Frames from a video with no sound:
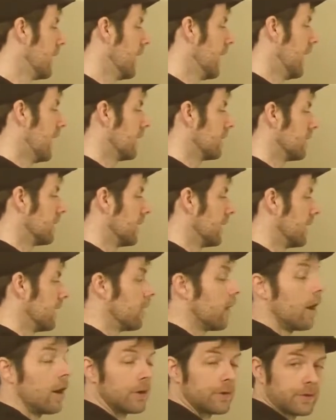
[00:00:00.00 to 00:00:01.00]

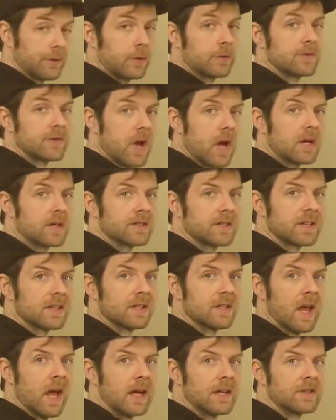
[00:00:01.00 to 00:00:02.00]
handling also
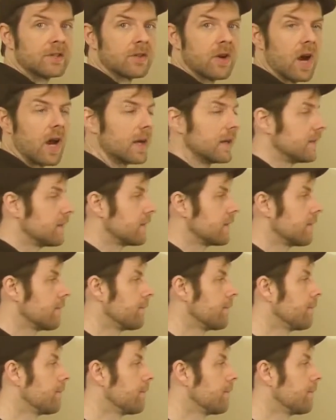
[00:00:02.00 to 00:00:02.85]
toxic nitrite,